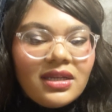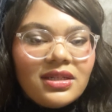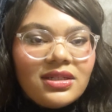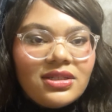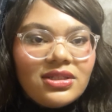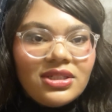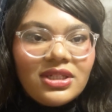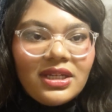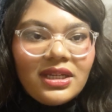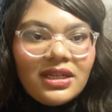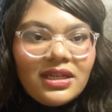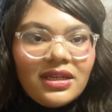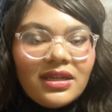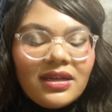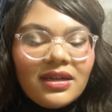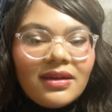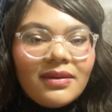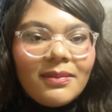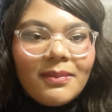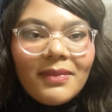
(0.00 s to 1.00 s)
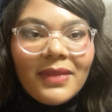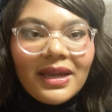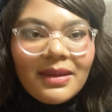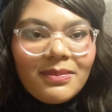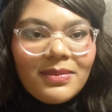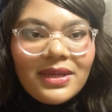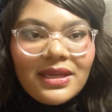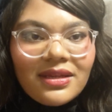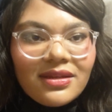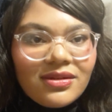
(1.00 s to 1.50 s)
She
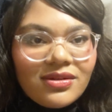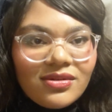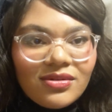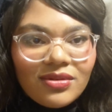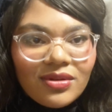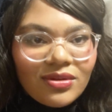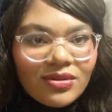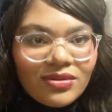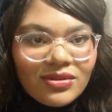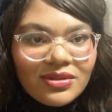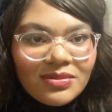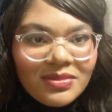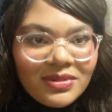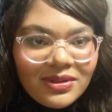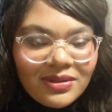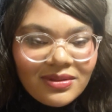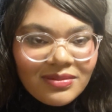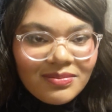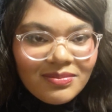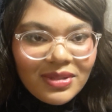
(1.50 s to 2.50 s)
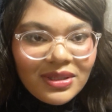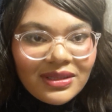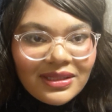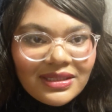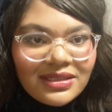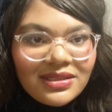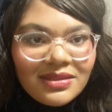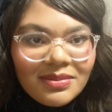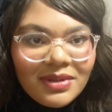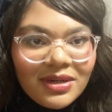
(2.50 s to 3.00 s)
might be in your local
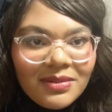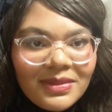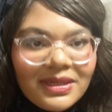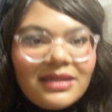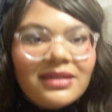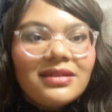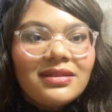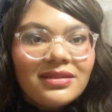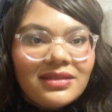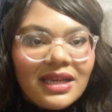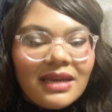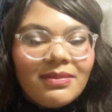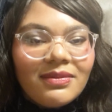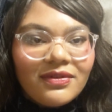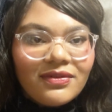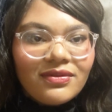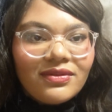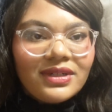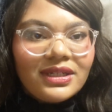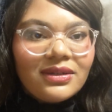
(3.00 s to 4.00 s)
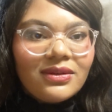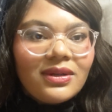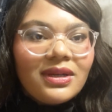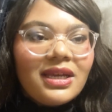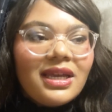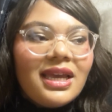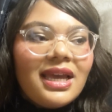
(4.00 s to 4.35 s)
police department type of real.